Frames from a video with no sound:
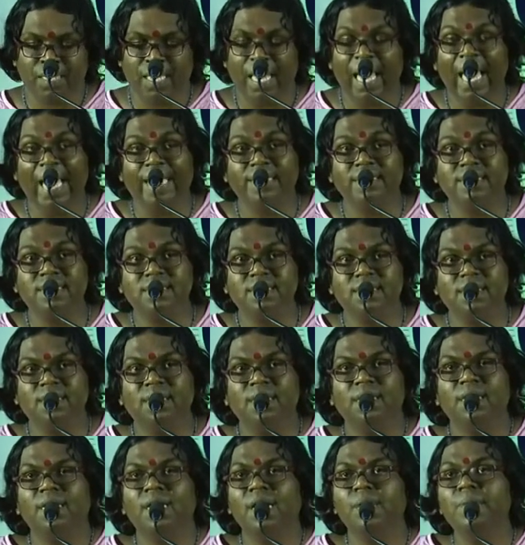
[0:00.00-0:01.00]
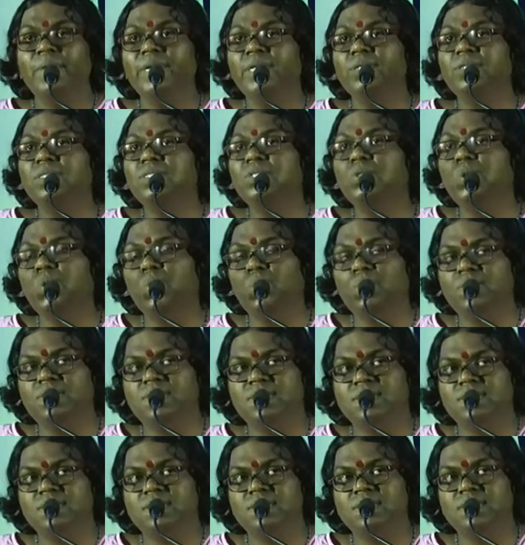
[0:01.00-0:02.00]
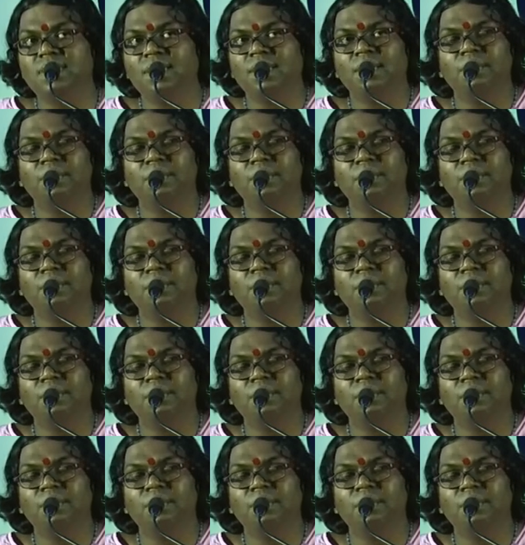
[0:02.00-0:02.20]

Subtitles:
And coming to the schools,